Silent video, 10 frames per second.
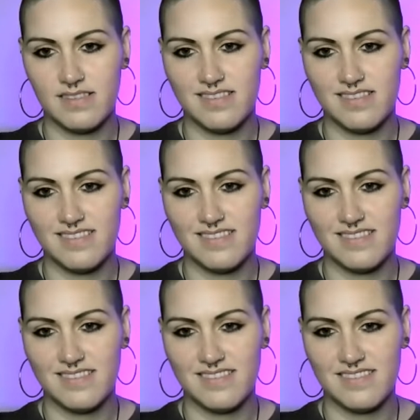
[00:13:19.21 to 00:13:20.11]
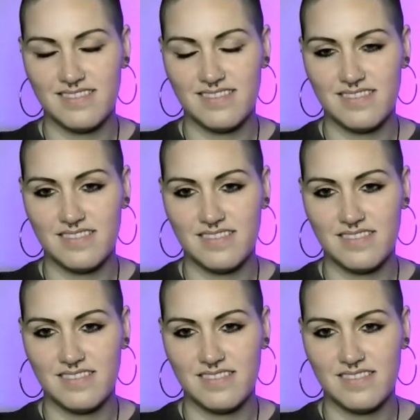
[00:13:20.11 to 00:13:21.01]

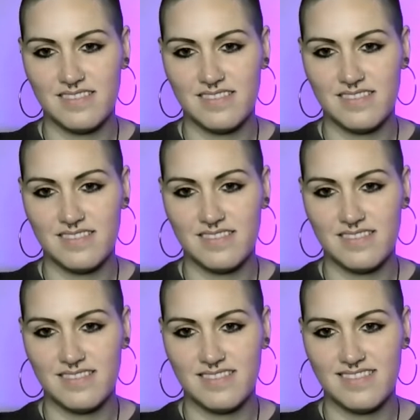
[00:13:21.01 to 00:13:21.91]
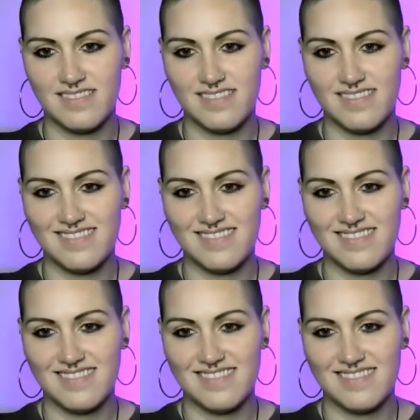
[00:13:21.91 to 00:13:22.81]

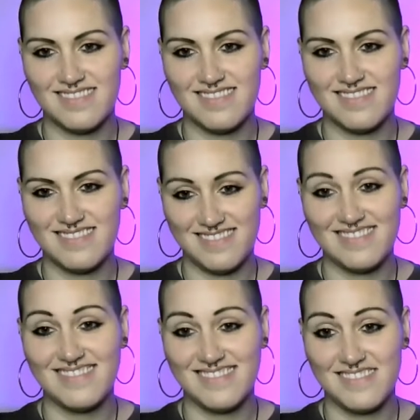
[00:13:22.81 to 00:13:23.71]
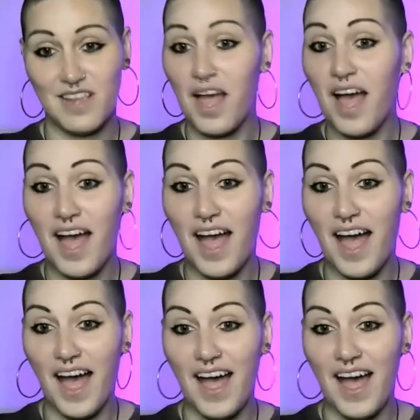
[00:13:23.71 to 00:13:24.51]
(not speaking)